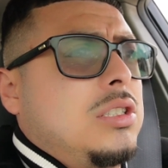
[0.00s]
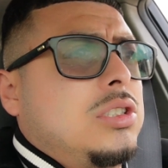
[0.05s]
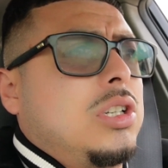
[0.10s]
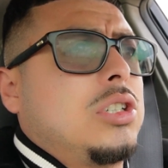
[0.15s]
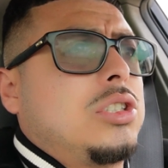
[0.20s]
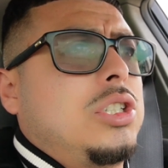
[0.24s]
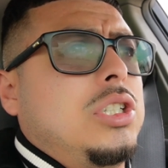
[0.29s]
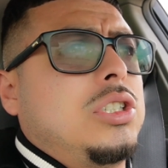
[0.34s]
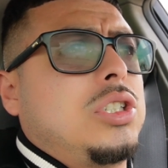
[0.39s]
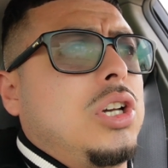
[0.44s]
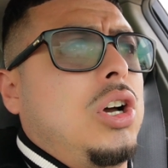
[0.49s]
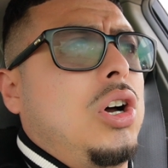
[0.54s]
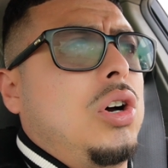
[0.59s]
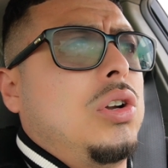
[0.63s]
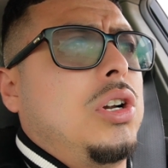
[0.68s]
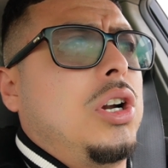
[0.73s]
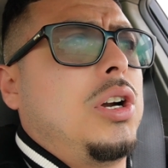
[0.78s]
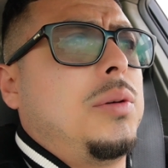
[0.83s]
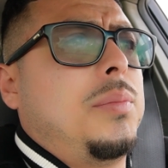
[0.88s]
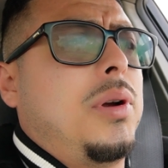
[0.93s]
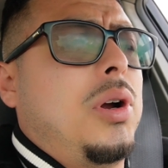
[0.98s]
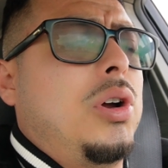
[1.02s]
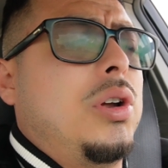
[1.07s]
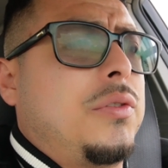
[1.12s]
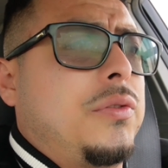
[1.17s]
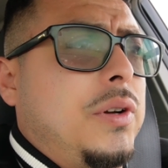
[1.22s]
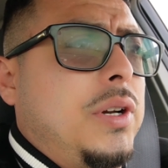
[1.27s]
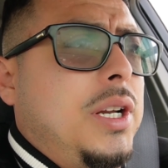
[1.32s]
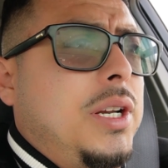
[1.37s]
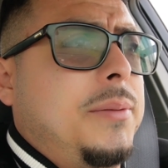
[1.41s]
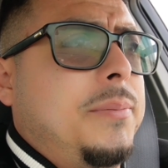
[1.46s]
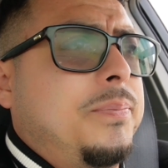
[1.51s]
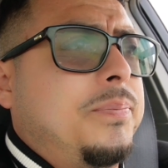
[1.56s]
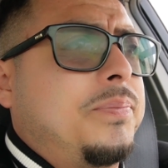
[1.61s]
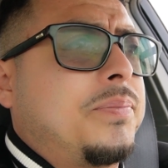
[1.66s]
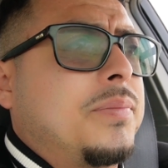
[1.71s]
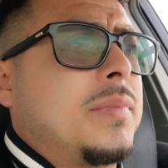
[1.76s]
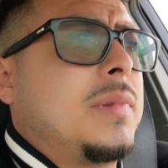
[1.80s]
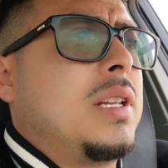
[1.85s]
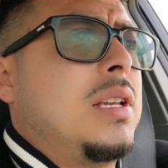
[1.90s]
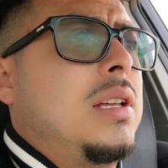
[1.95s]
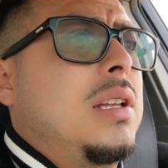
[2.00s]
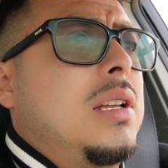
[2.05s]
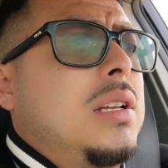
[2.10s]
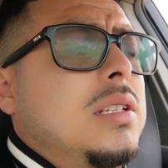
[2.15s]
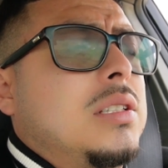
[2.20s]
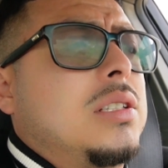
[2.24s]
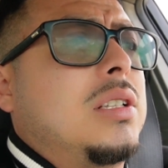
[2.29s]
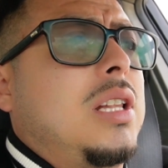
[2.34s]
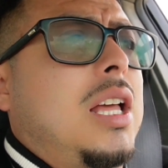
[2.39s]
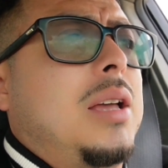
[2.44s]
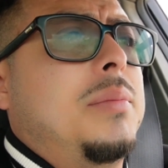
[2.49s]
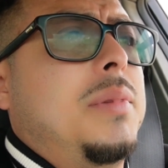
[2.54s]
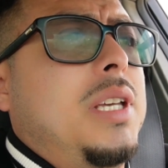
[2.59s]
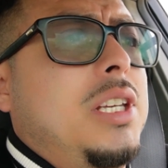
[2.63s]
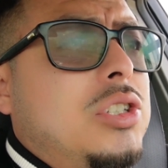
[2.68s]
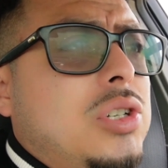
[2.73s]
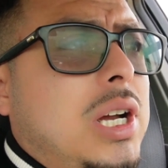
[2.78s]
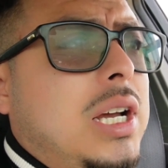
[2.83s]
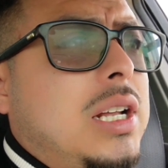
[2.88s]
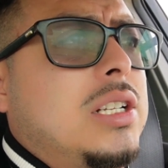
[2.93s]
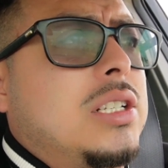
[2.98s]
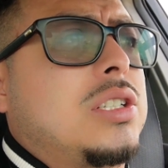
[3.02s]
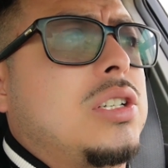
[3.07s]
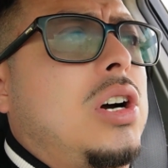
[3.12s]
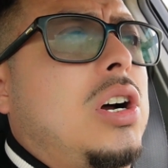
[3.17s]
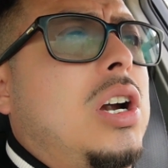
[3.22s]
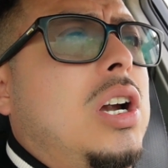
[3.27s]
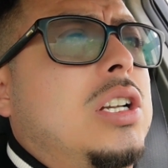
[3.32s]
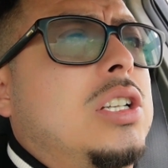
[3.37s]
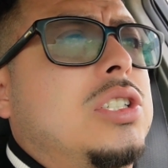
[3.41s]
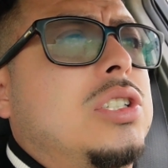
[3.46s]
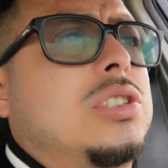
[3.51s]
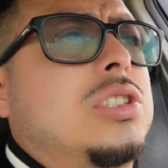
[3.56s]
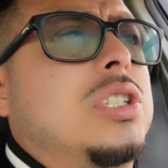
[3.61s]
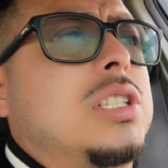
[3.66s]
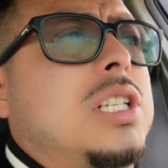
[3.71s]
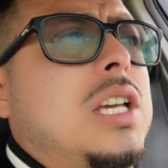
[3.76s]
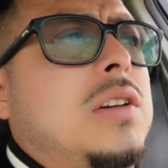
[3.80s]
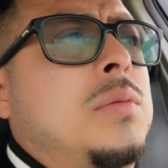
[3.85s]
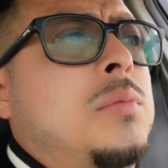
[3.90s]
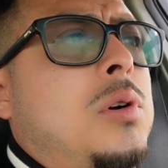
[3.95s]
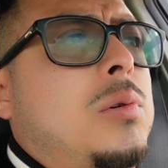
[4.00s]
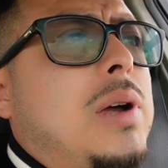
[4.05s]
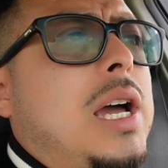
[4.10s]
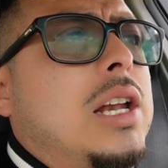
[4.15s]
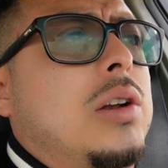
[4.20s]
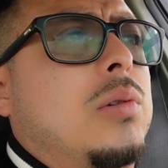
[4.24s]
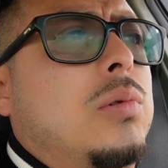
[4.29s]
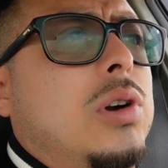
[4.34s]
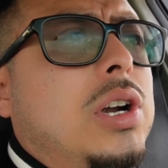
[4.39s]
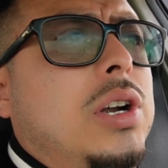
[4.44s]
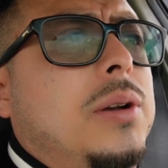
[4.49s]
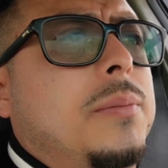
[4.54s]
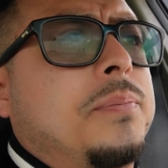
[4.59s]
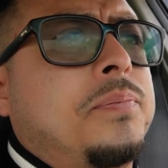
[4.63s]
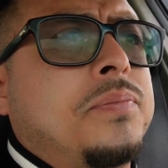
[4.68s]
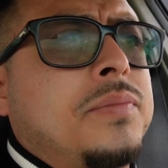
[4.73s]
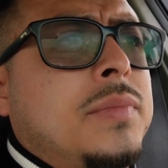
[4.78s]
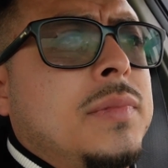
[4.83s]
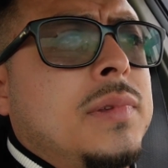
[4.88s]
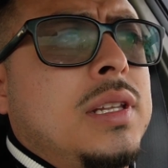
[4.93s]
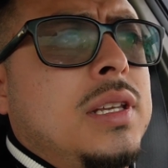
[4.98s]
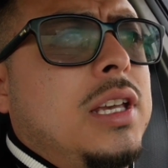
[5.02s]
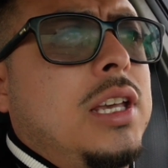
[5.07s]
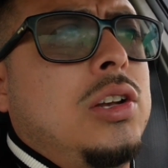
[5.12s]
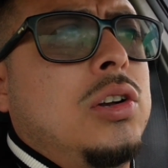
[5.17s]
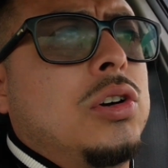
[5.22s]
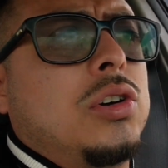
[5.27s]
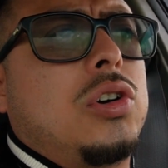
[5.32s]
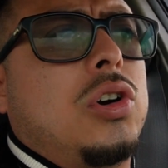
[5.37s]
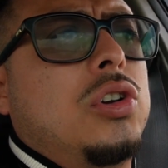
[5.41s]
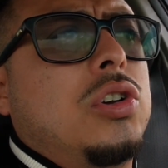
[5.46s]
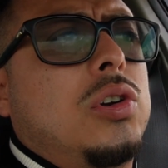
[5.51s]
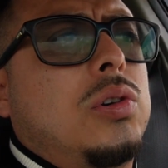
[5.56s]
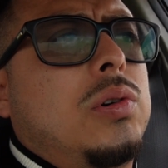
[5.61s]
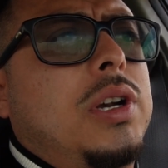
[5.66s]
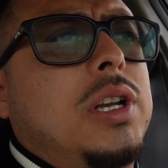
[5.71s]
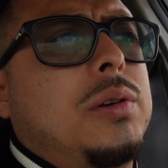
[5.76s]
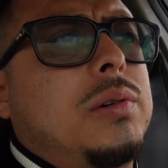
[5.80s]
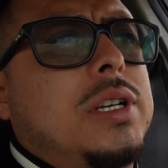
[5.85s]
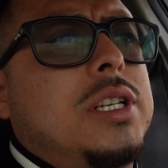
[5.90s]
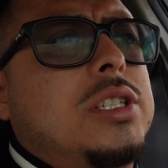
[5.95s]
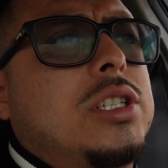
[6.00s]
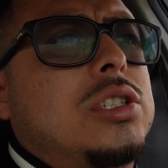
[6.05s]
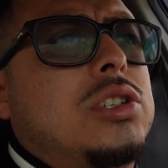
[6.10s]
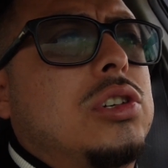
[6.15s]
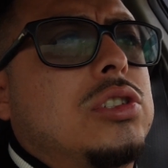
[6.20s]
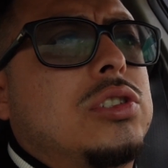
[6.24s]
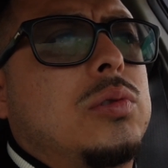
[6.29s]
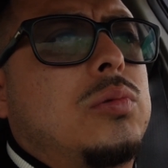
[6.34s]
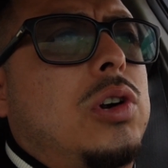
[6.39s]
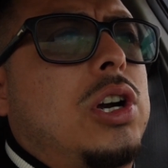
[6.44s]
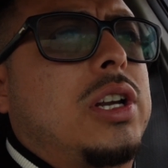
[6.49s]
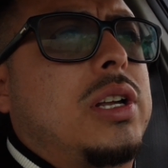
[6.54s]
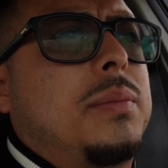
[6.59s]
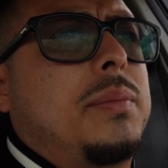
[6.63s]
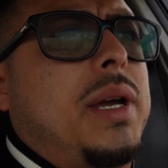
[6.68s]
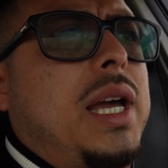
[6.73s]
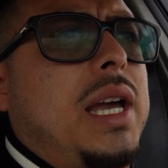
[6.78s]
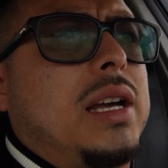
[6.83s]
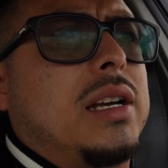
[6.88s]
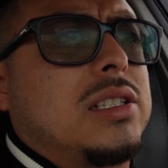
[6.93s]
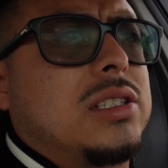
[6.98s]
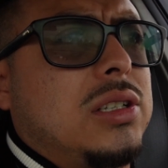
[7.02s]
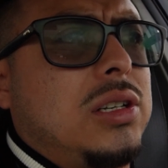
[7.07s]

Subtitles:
So she told her boyfriend to let me drive his car, and she'll just give him a ride to work. He don't go nowhere anyway, he just goes to work and back.